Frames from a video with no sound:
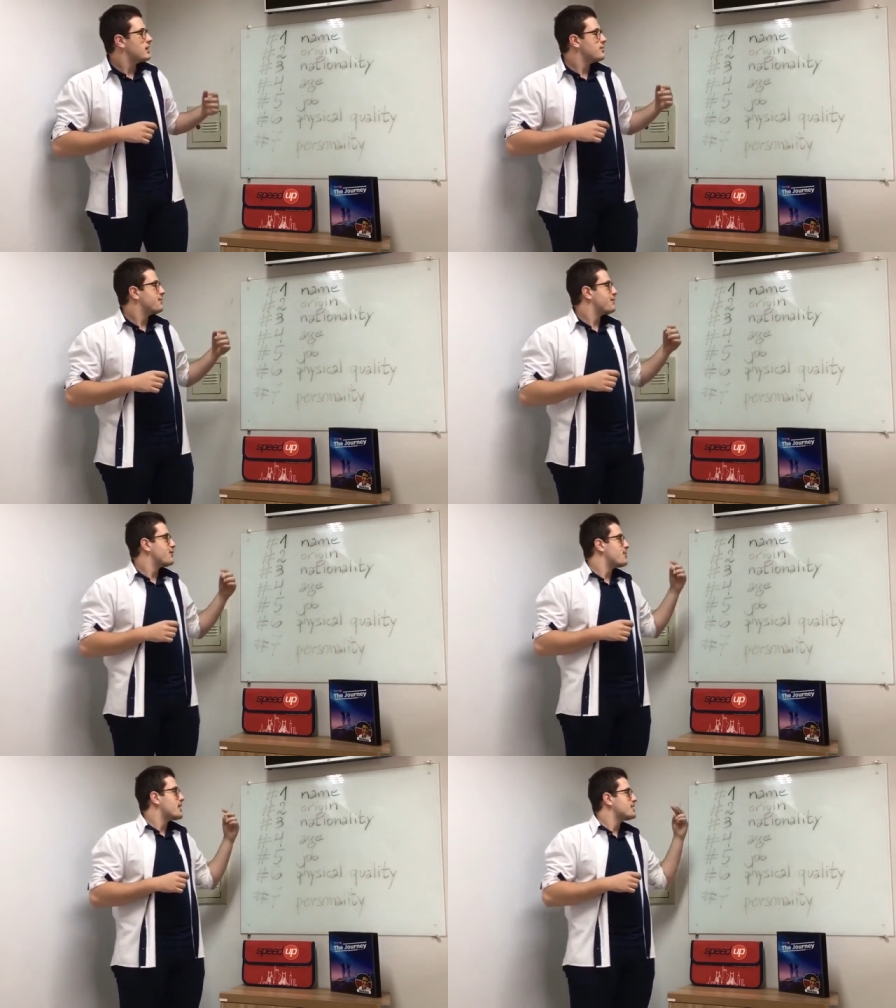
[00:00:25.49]

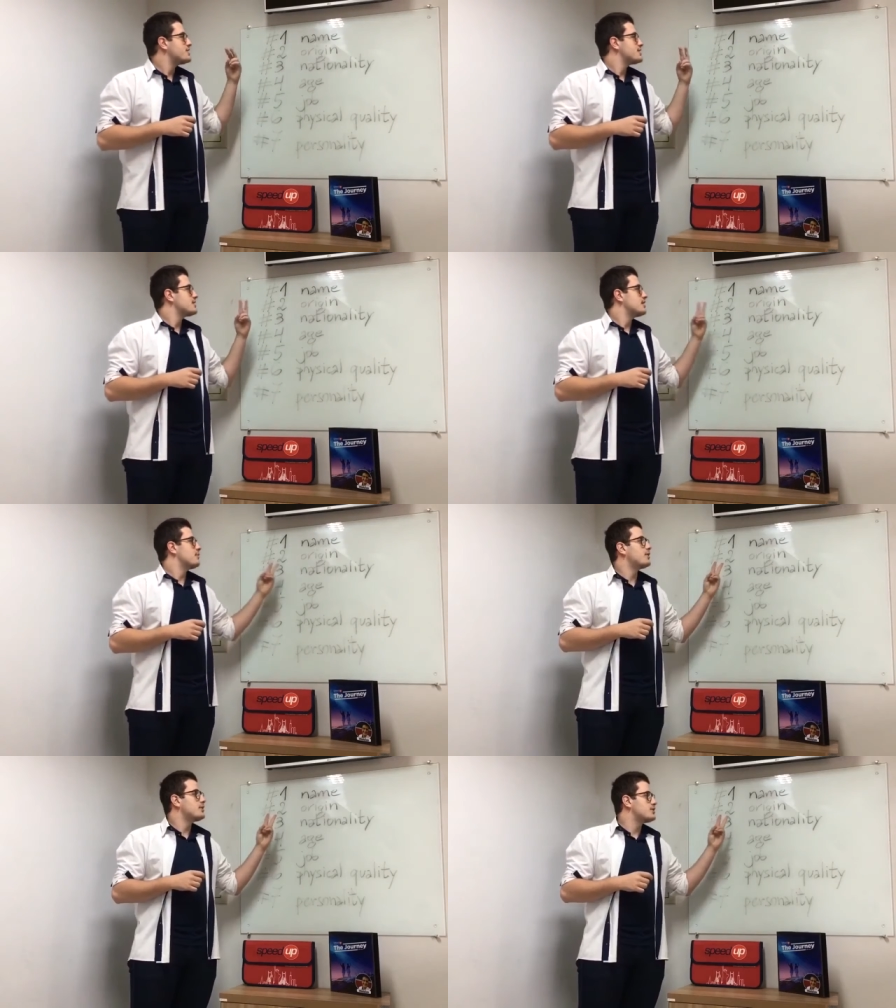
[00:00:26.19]
Information
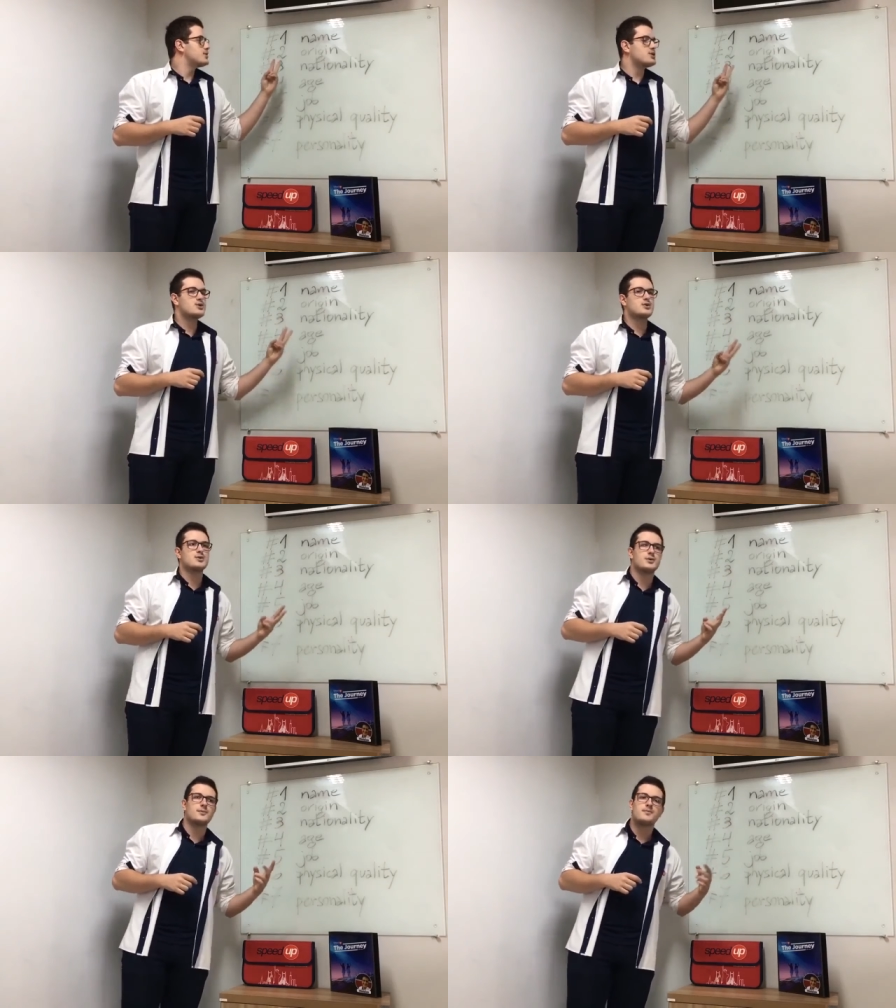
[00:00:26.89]
number
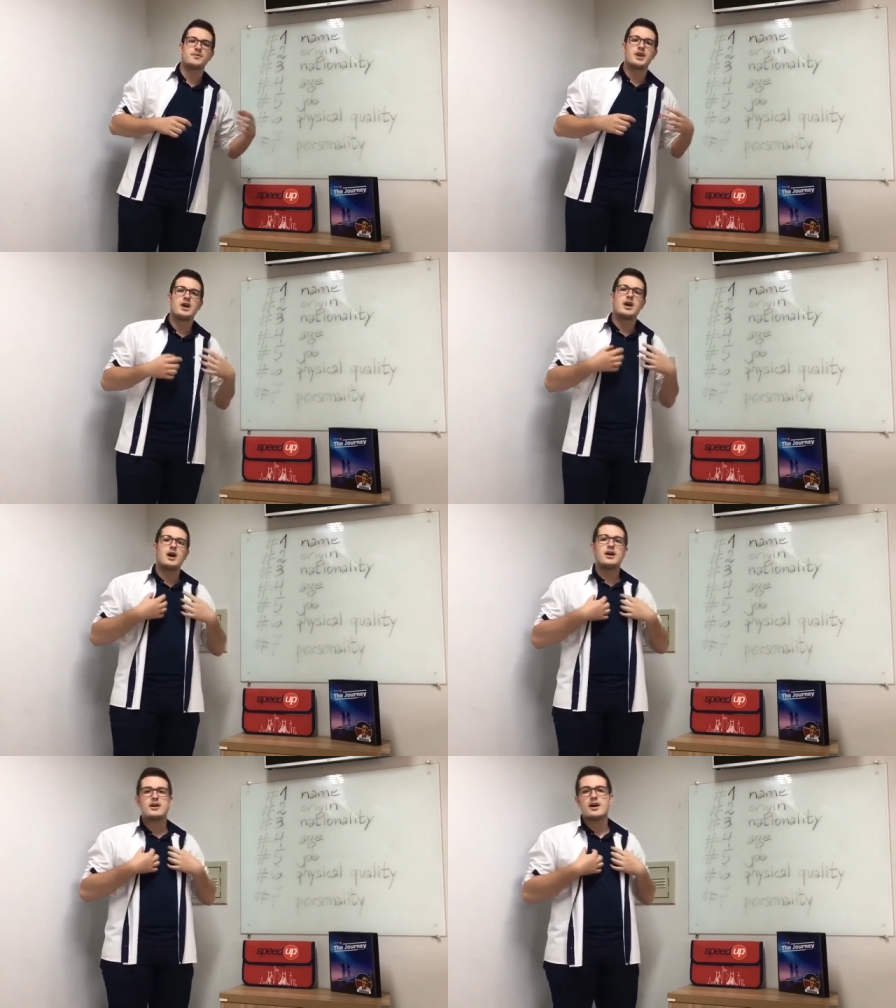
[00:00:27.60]
two,
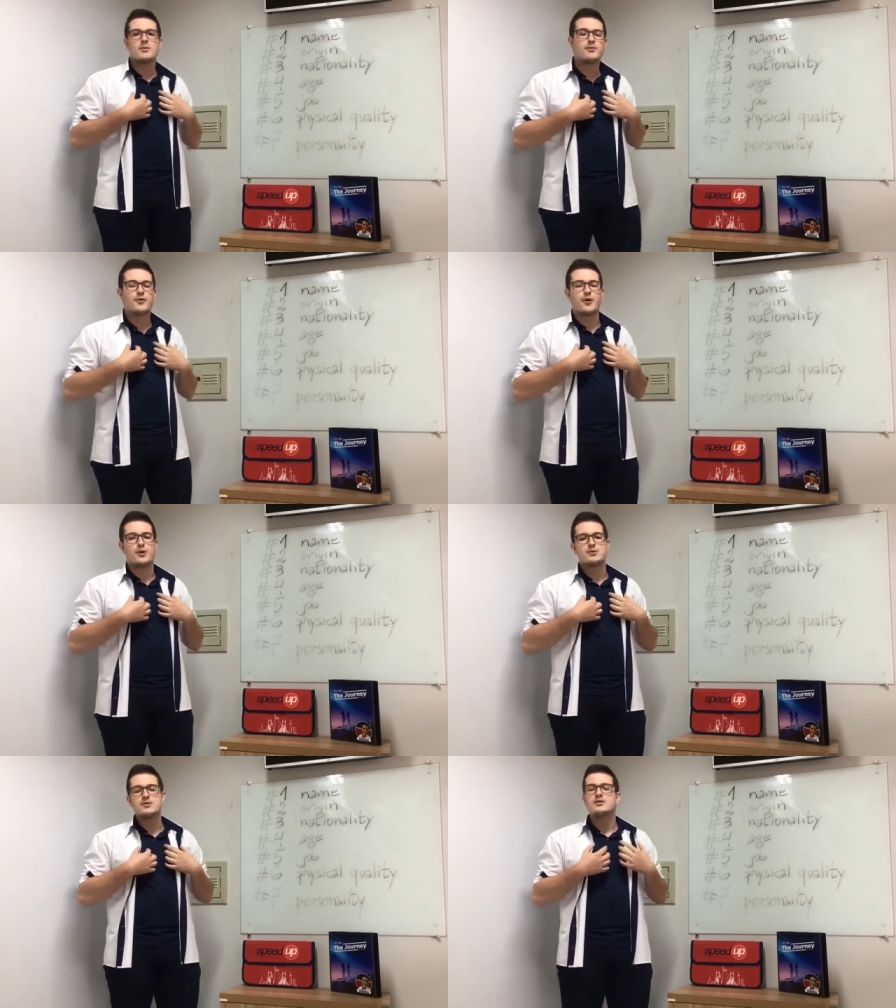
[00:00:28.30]
I am
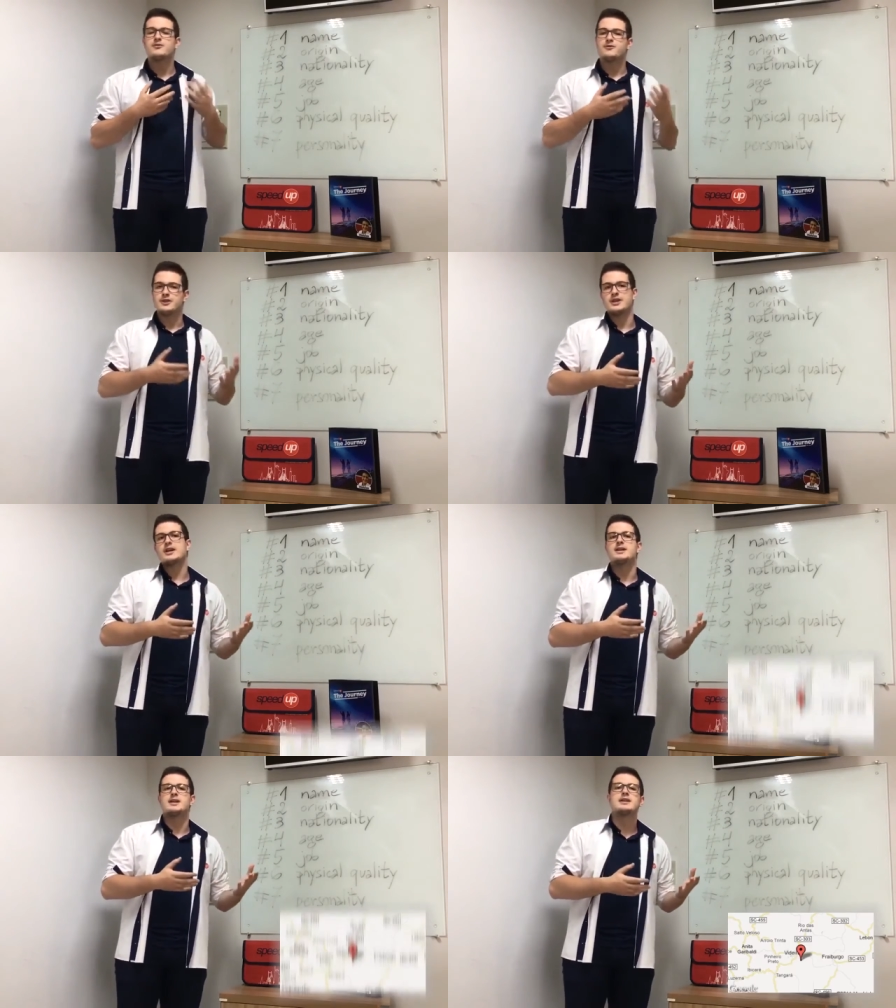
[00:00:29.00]
from
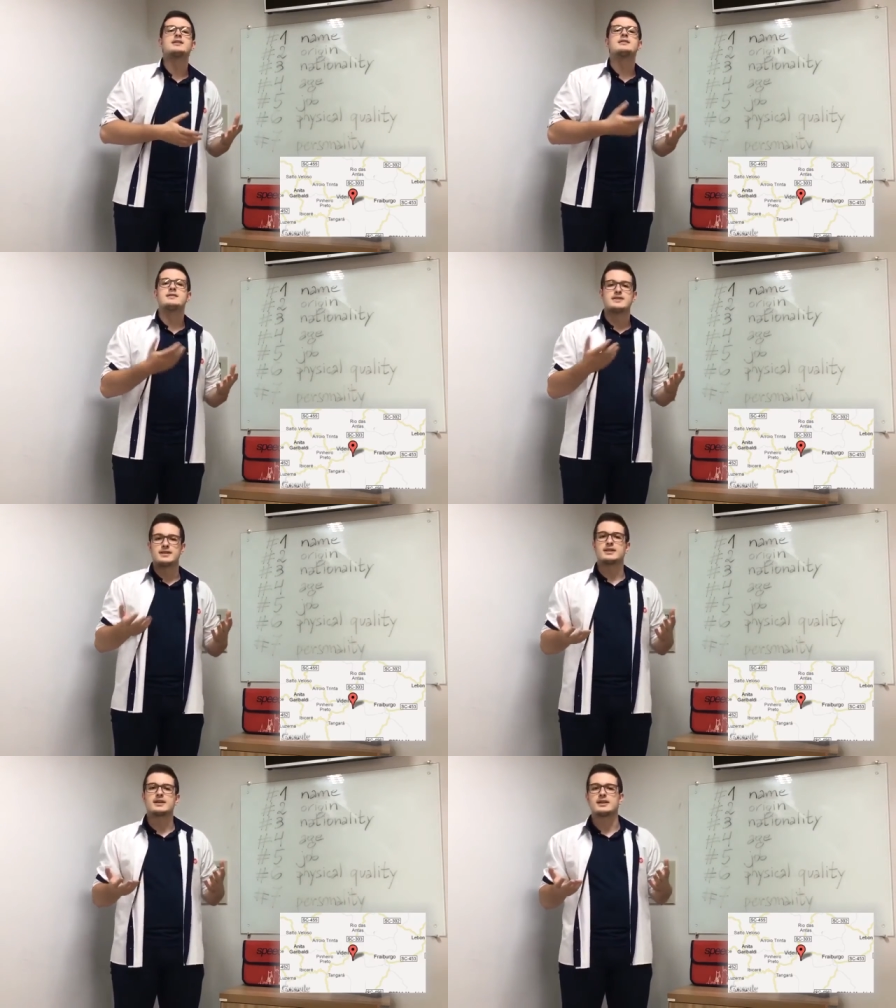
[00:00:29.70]
Videira,
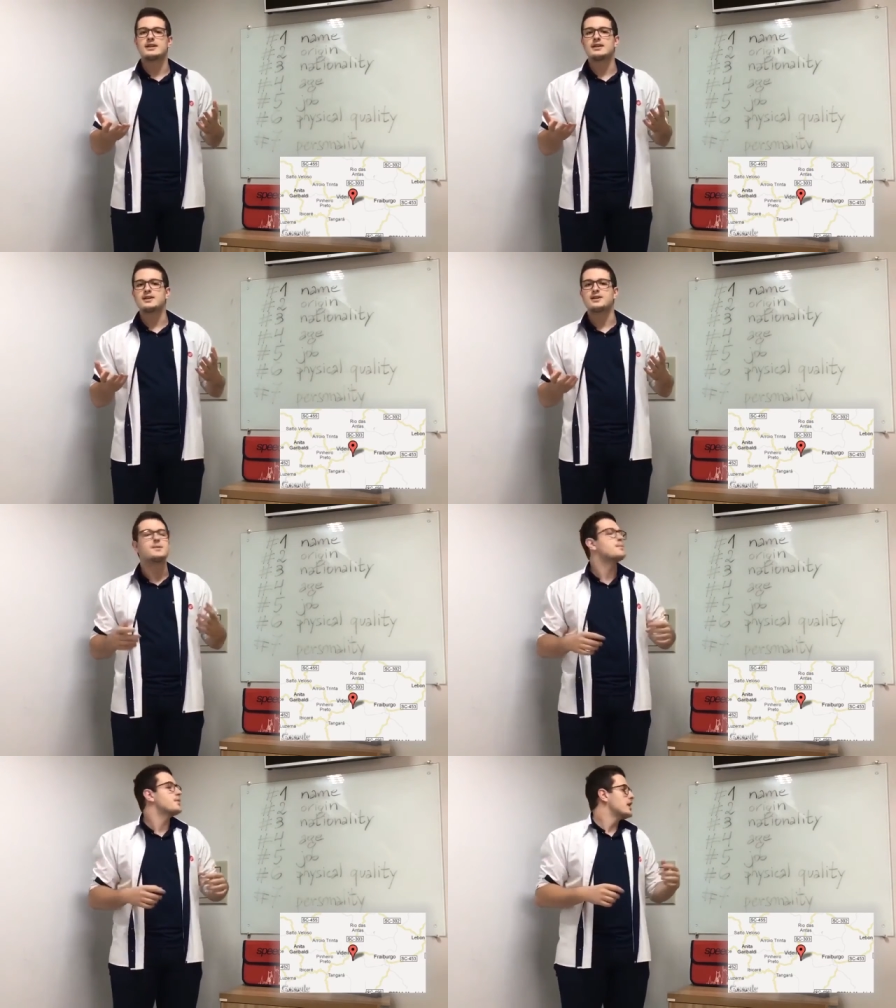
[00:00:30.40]
Santa
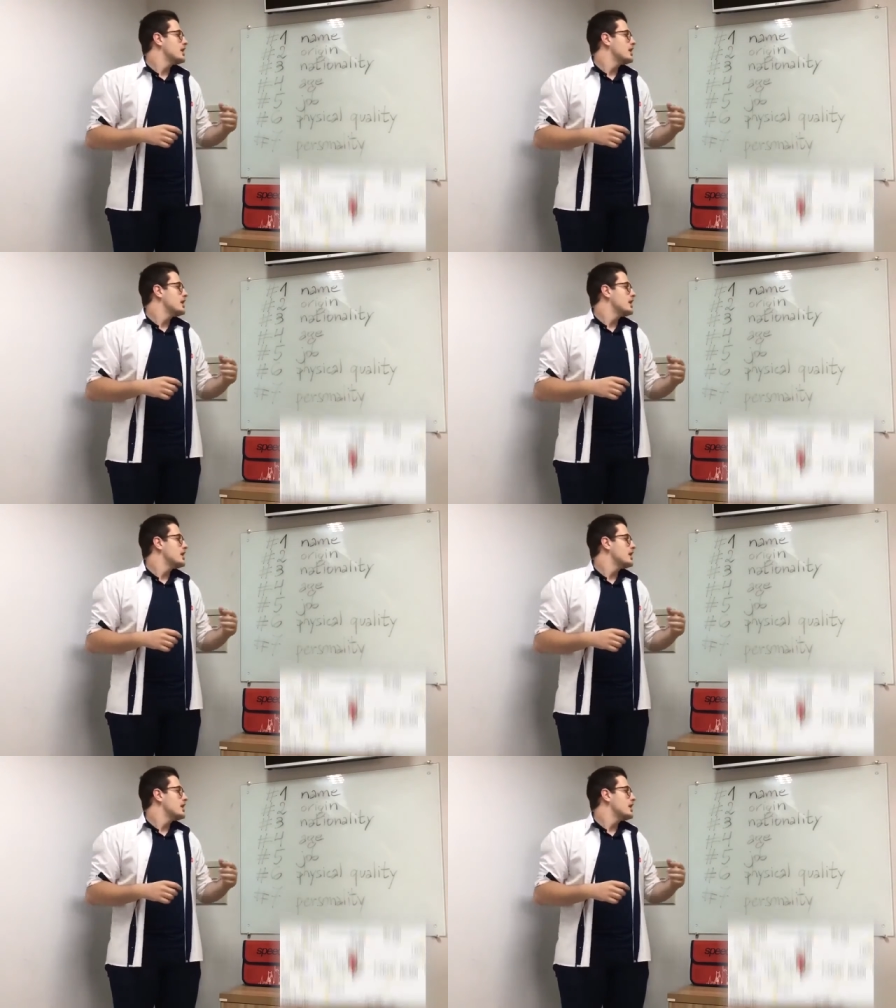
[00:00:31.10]
Catarina.